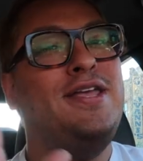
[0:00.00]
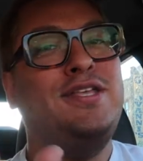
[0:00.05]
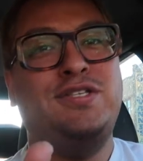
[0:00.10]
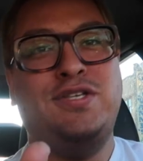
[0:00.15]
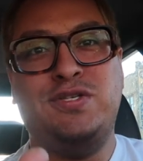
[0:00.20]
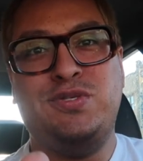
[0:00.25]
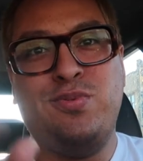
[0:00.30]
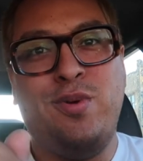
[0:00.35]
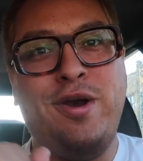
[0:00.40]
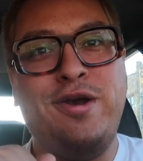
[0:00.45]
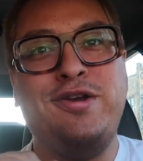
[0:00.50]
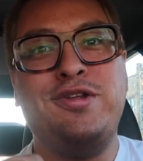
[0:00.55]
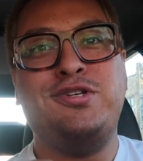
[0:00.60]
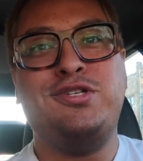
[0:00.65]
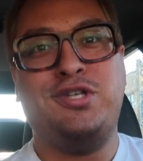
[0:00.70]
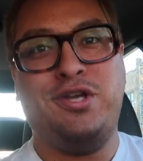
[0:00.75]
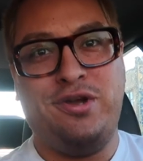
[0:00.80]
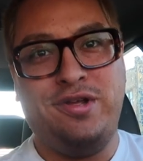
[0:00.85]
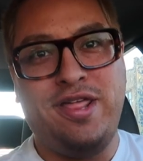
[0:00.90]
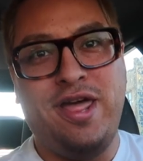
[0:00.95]
Just wanted to
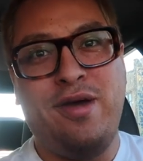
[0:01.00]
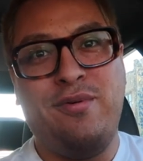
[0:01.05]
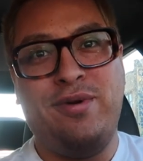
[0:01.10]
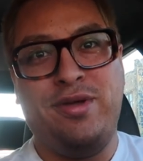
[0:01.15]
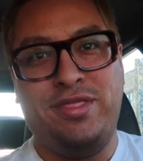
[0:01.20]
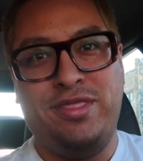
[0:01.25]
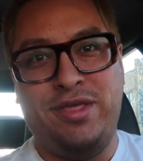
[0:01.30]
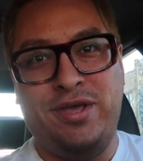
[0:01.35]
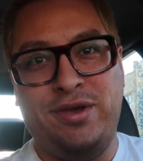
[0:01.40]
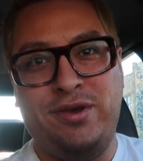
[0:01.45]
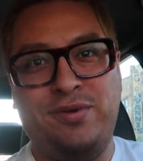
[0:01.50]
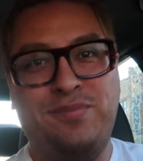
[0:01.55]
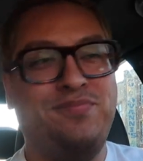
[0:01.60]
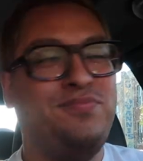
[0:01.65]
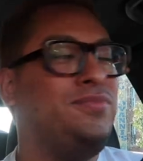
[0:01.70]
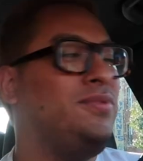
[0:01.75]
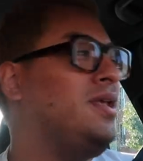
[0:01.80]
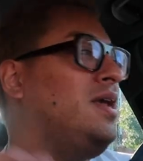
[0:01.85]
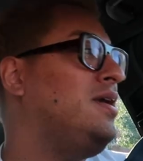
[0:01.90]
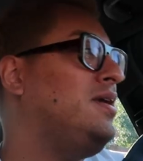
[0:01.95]
share that with you.
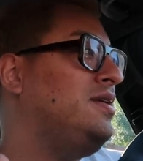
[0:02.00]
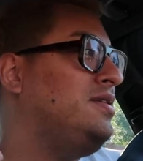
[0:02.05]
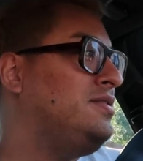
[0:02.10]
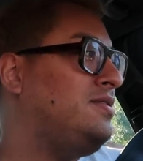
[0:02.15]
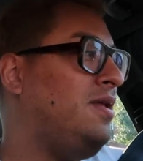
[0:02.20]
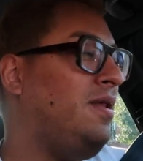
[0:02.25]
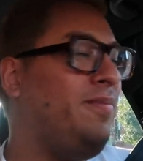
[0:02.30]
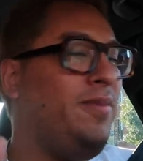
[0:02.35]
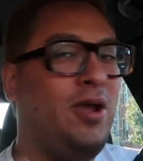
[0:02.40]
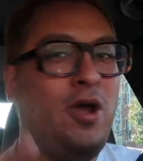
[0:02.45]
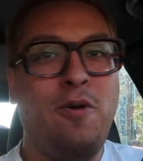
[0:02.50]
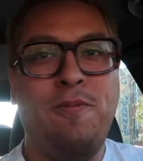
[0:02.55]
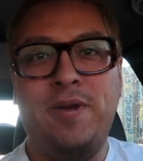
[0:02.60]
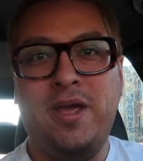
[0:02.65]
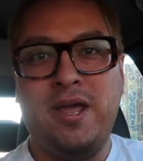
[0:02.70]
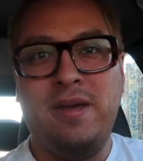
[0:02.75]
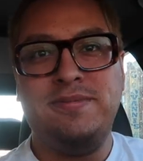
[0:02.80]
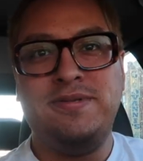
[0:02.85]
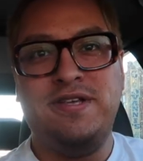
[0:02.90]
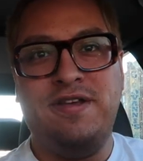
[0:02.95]
So let me go
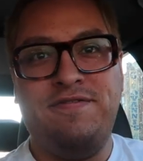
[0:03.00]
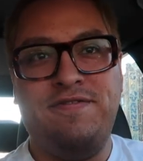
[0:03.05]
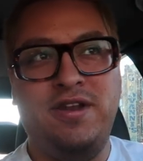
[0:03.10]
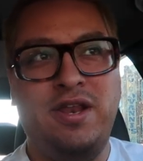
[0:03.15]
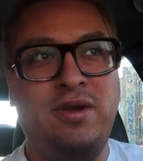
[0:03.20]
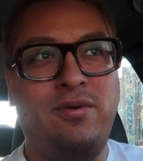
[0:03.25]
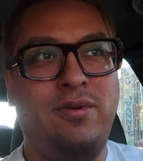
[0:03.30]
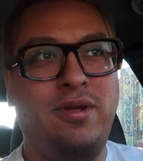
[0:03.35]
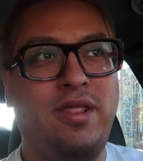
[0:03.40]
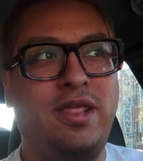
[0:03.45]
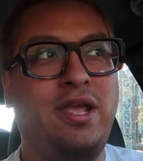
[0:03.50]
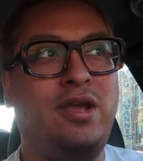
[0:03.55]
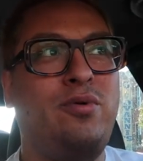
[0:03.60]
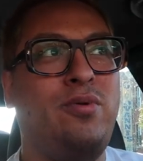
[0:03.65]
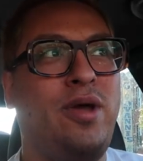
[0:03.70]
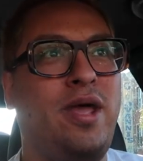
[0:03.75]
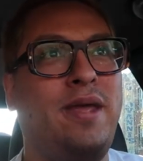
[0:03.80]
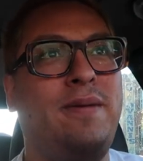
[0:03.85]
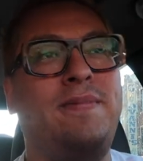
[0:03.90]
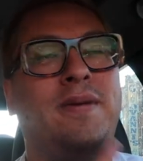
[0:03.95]
pick up Tiffany really
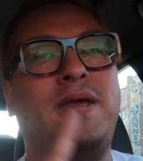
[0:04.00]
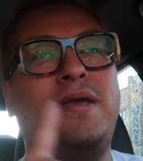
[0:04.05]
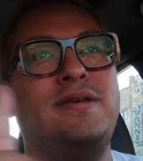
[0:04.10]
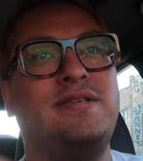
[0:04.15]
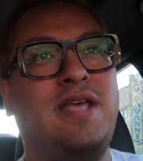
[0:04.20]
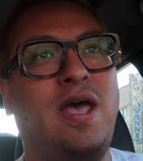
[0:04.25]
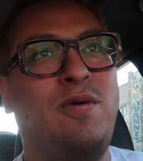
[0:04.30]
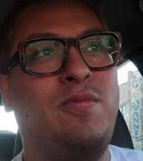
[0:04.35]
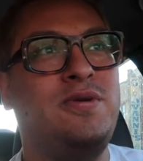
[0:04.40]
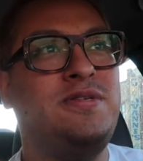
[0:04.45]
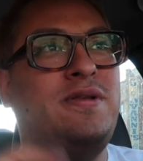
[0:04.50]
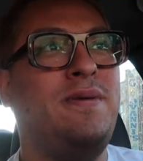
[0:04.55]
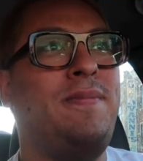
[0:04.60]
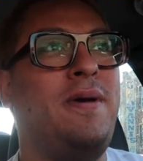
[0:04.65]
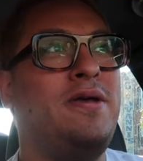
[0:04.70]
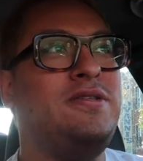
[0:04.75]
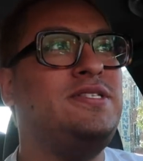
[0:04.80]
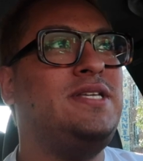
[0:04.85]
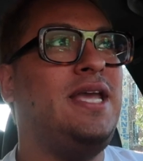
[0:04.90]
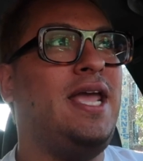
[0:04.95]
quick because I was
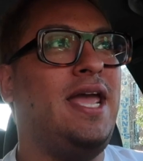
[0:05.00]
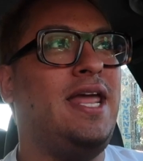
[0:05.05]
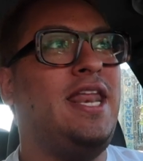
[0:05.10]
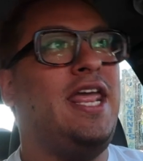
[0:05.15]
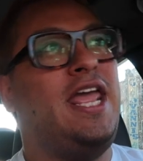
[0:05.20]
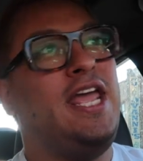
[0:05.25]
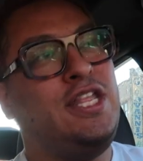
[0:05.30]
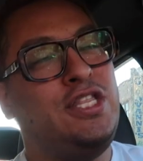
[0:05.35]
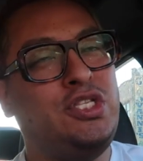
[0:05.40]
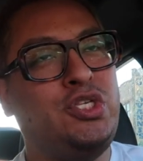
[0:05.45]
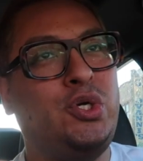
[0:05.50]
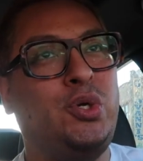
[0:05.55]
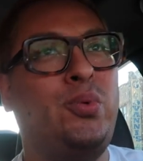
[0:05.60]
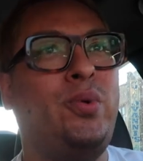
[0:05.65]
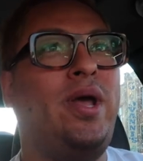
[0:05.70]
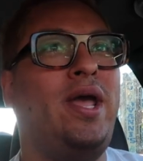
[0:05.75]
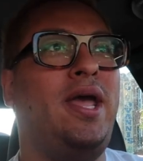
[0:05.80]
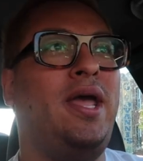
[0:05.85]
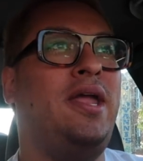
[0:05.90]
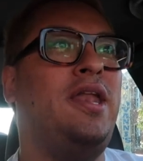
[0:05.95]
about to get
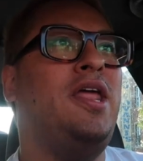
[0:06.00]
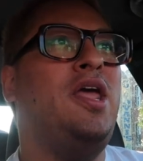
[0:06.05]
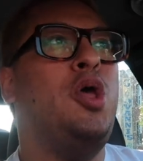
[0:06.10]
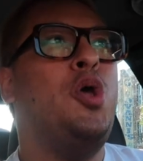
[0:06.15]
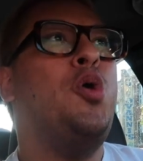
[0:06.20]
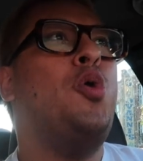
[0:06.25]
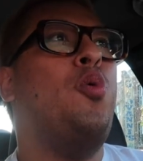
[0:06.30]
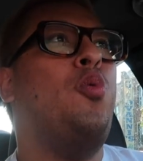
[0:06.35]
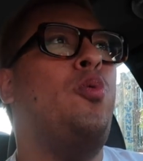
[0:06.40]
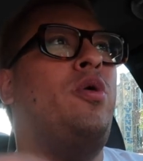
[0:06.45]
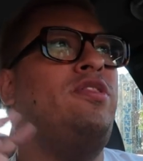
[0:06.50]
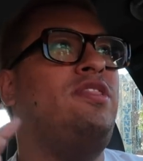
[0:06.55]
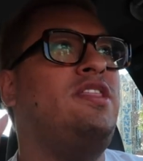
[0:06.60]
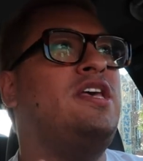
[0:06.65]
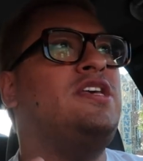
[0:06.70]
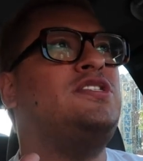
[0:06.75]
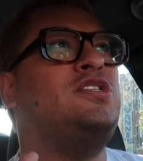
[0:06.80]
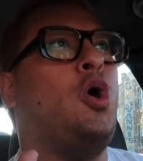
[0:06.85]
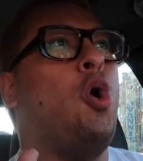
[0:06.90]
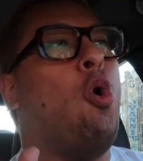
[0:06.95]
into it with
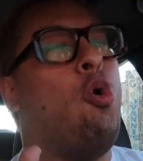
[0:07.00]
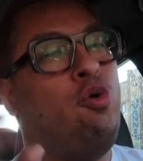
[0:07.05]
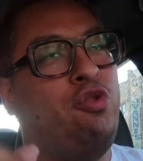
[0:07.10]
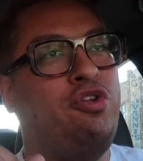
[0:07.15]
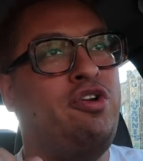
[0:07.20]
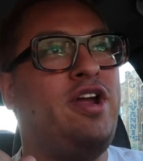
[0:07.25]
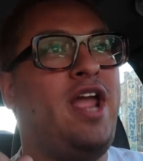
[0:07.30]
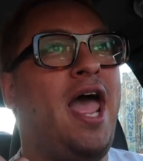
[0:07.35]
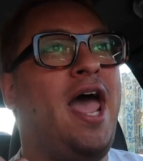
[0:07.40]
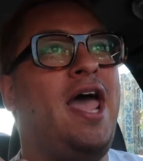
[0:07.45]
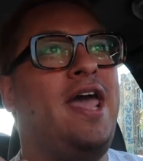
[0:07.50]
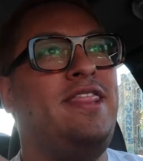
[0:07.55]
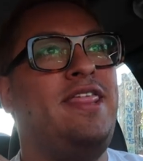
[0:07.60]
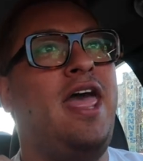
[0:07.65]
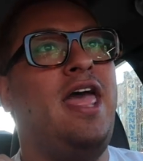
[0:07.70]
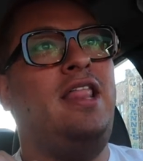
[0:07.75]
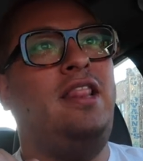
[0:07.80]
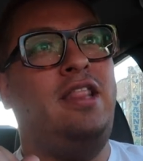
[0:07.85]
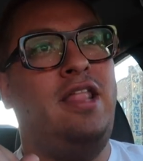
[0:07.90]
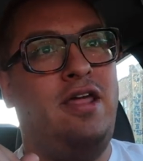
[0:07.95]
this older guy
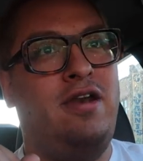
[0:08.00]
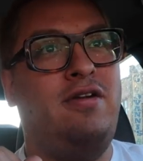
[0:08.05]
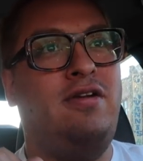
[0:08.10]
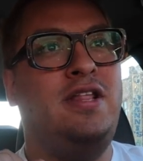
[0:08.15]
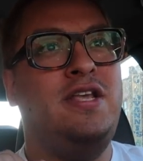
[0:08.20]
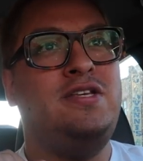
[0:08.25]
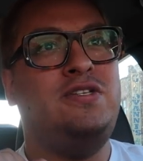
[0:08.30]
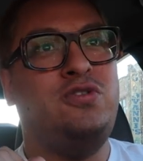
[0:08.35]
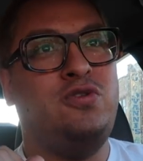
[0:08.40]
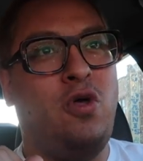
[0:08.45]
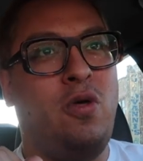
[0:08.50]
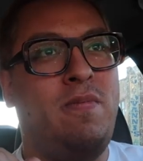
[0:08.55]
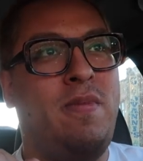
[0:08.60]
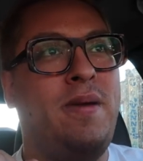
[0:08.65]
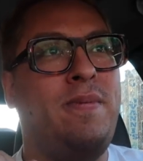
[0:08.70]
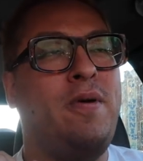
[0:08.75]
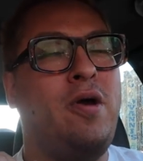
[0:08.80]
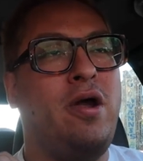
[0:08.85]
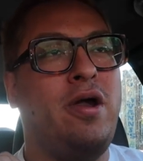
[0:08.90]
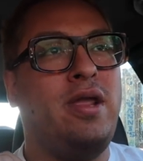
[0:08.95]
that literally stole
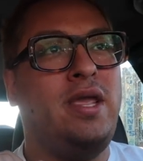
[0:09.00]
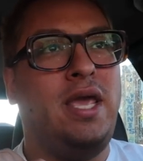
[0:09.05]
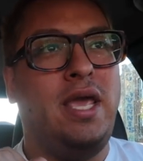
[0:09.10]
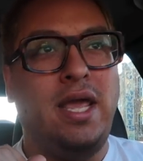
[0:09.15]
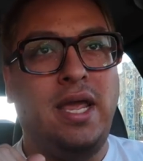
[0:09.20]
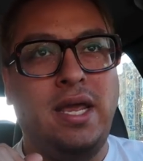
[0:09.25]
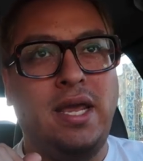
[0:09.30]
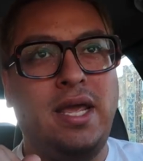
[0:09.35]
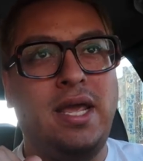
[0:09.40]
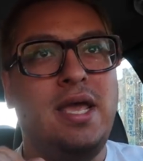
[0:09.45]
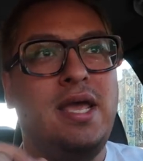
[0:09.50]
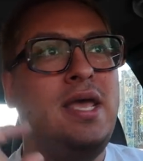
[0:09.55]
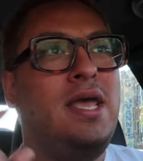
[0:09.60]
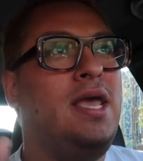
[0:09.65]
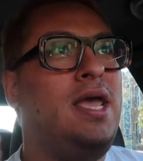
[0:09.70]
my parking.